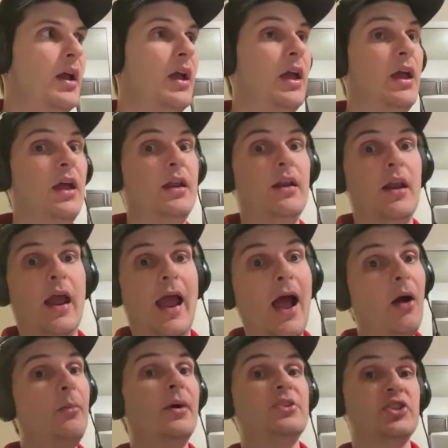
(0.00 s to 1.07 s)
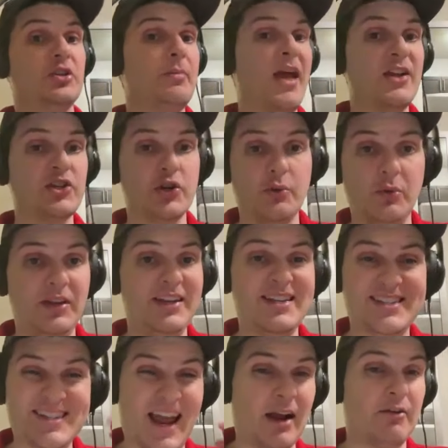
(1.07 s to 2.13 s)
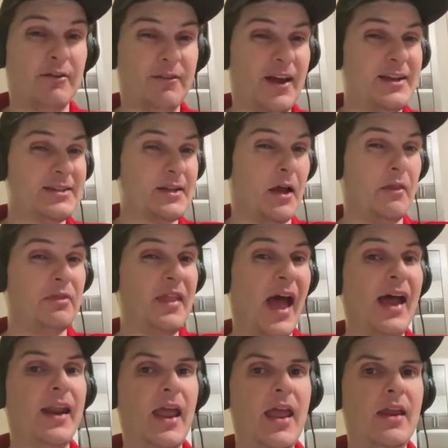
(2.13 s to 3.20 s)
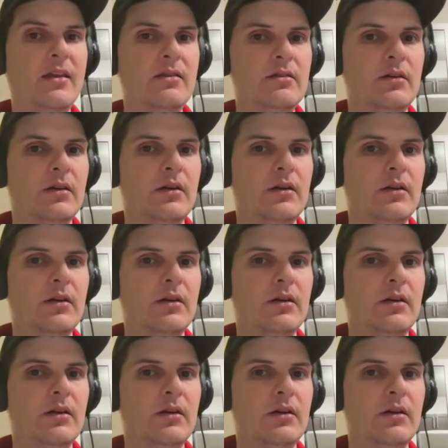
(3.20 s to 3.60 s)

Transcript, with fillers: And how much the Magic are willing to sacrifice on that end,